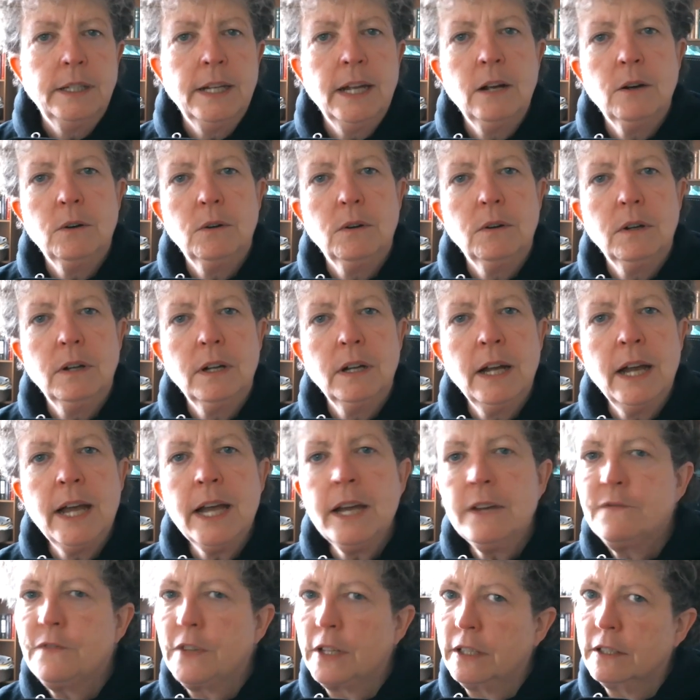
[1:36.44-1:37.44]
Now,
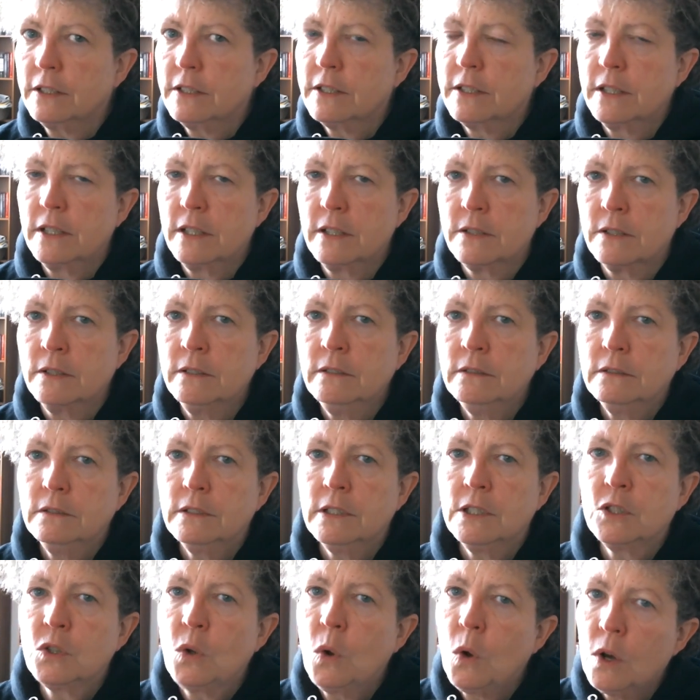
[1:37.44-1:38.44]
Advent season
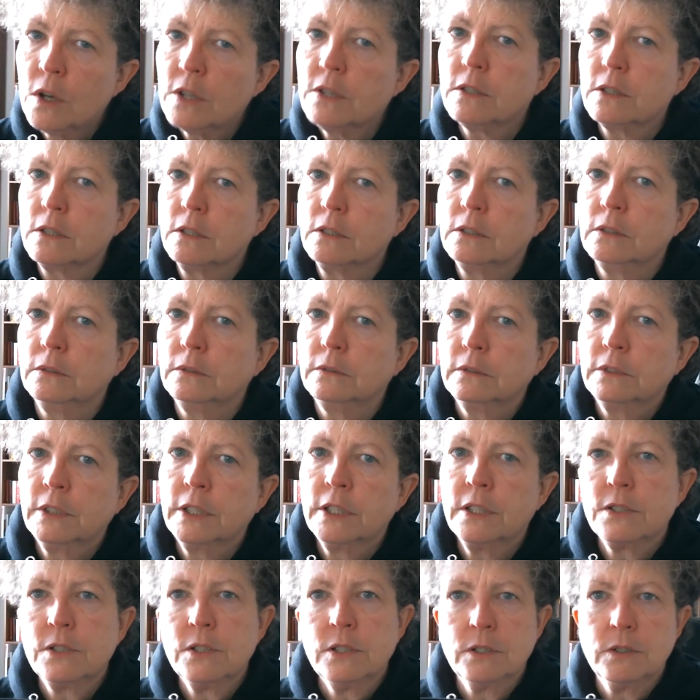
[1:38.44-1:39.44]
is also
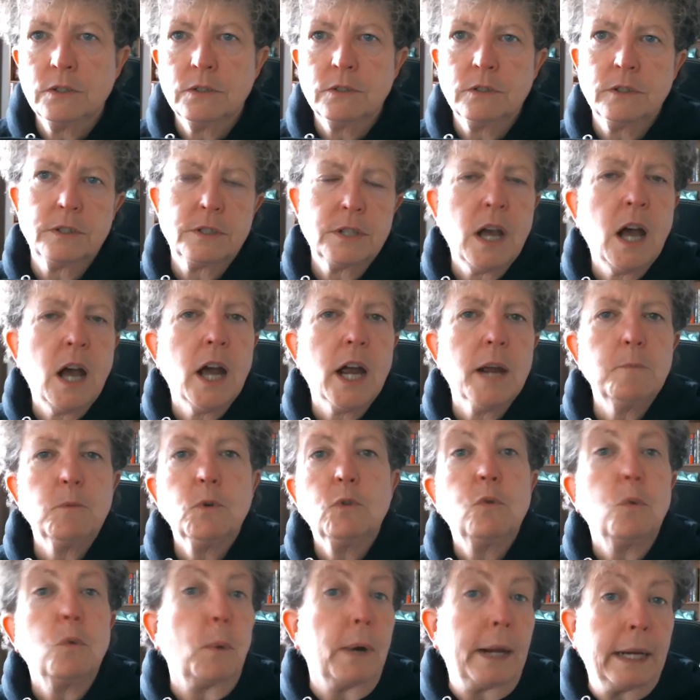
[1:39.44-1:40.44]
considered a time
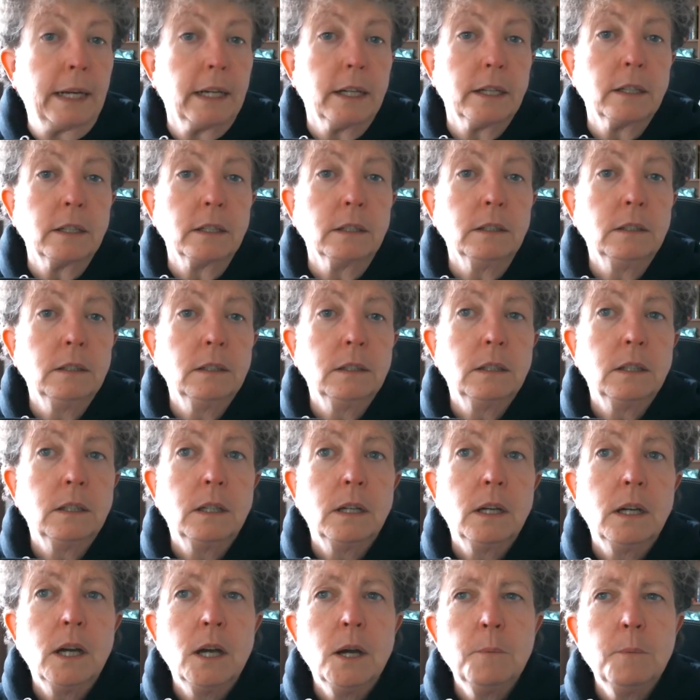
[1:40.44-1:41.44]
of waiting,
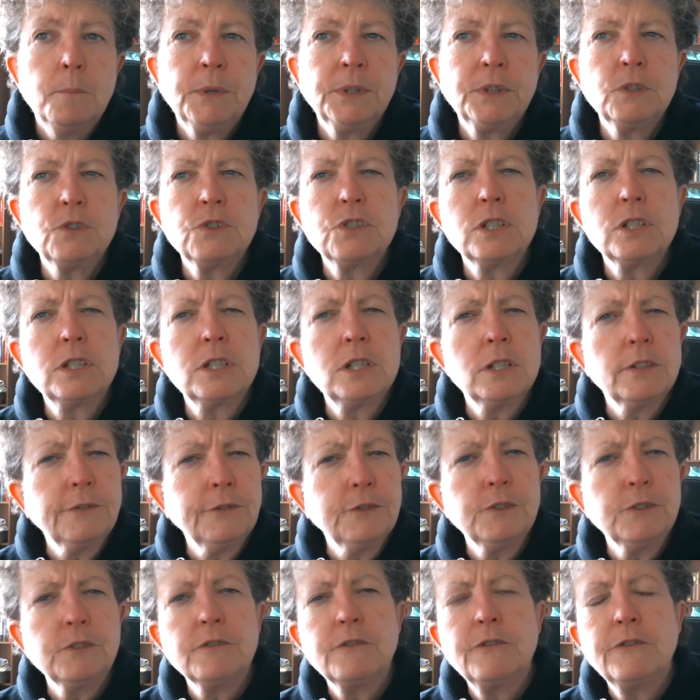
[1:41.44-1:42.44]
but there's a
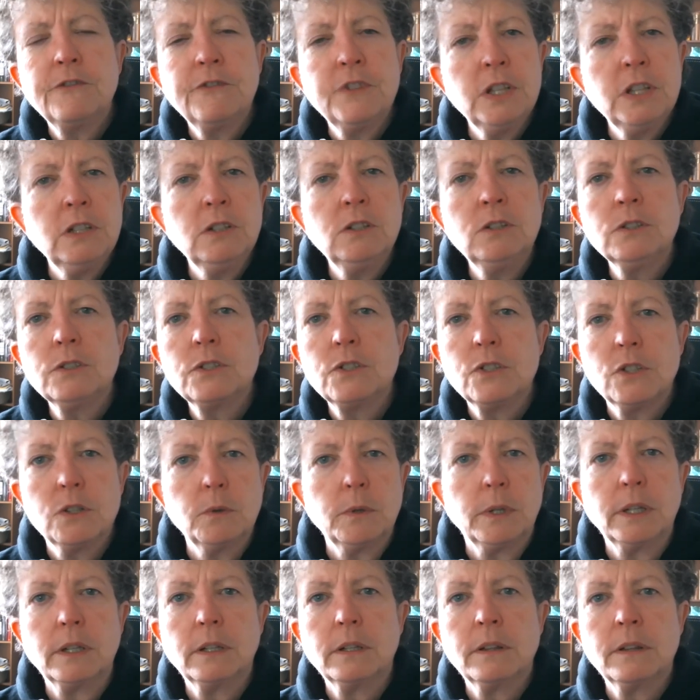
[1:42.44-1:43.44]
different feel
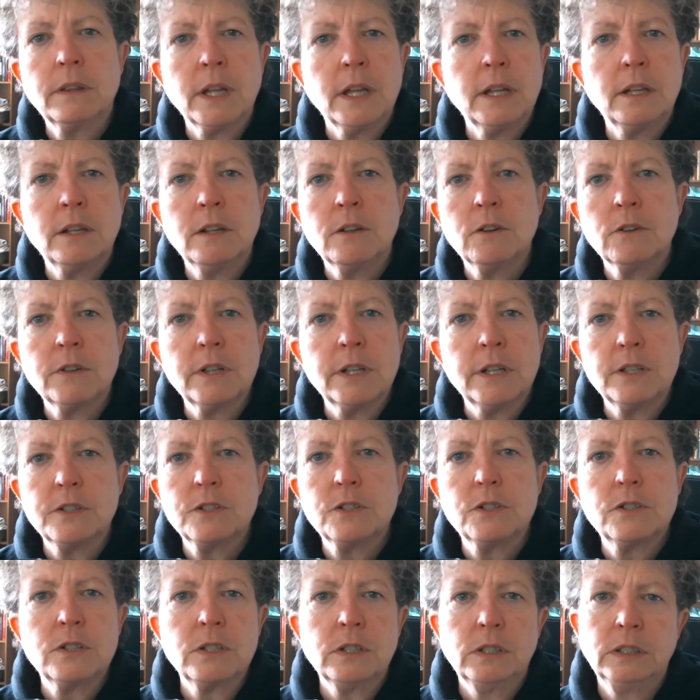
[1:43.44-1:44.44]
to it than there
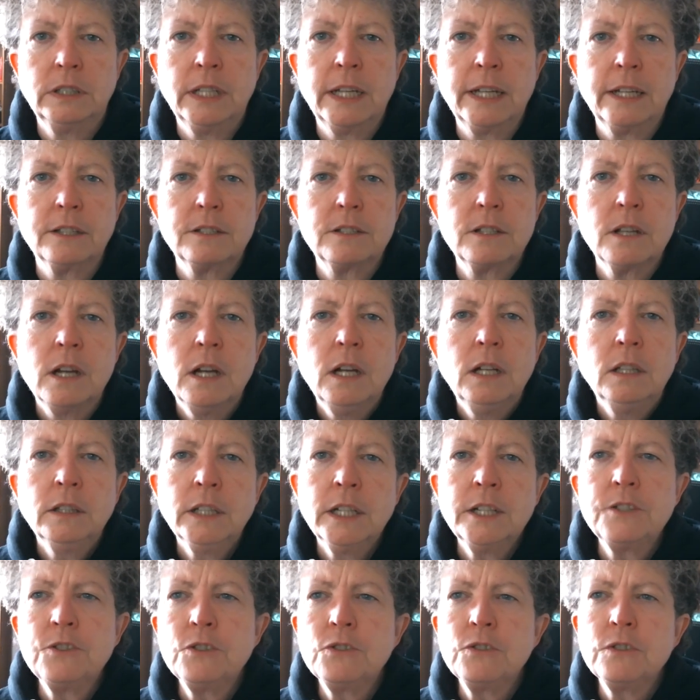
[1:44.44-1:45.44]
is to Lent.
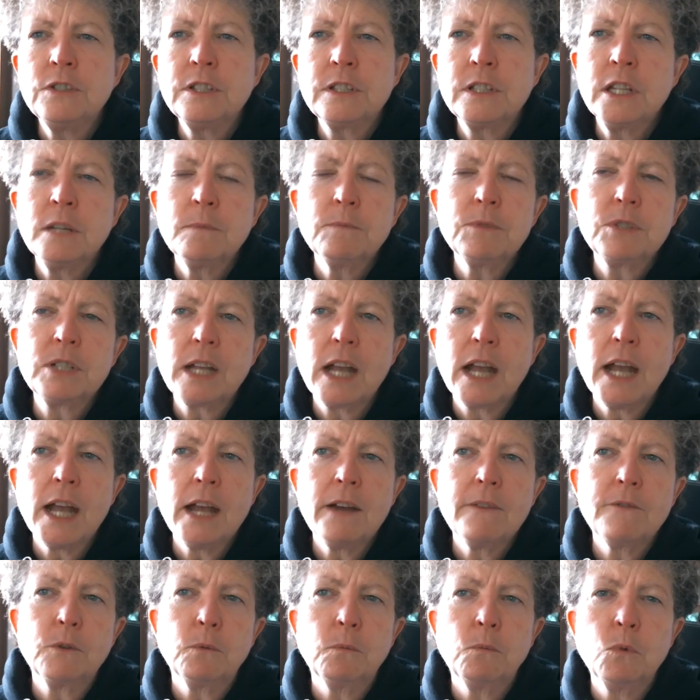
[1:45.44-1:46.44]
Lent seems to
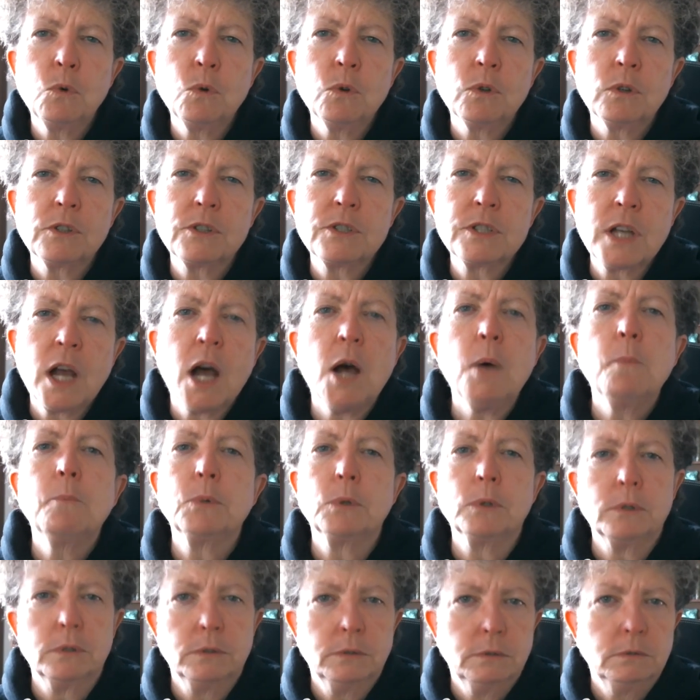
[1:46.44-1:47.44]
have a more
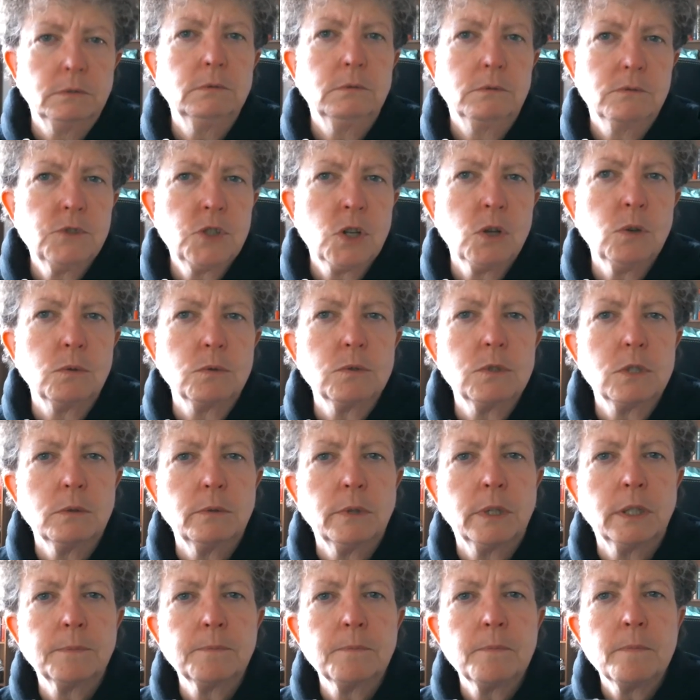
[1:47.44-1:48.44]
somber tone
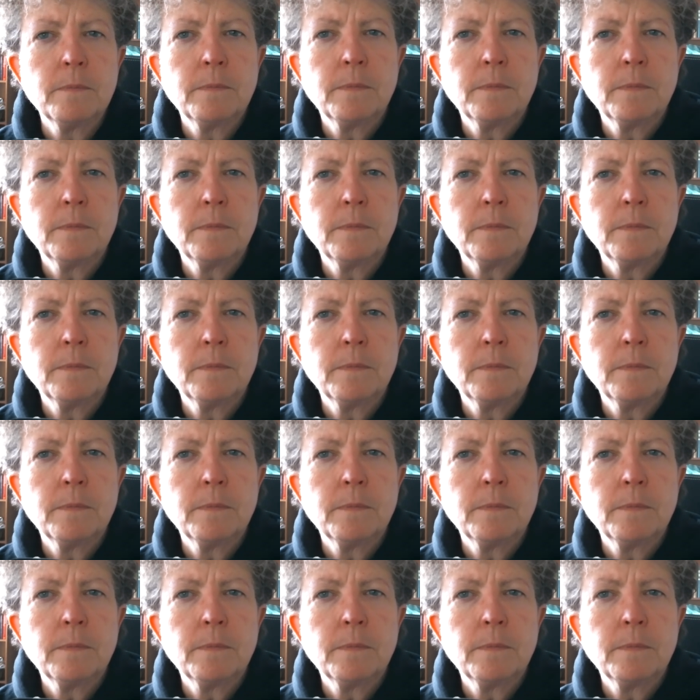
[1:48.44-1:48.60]
to it.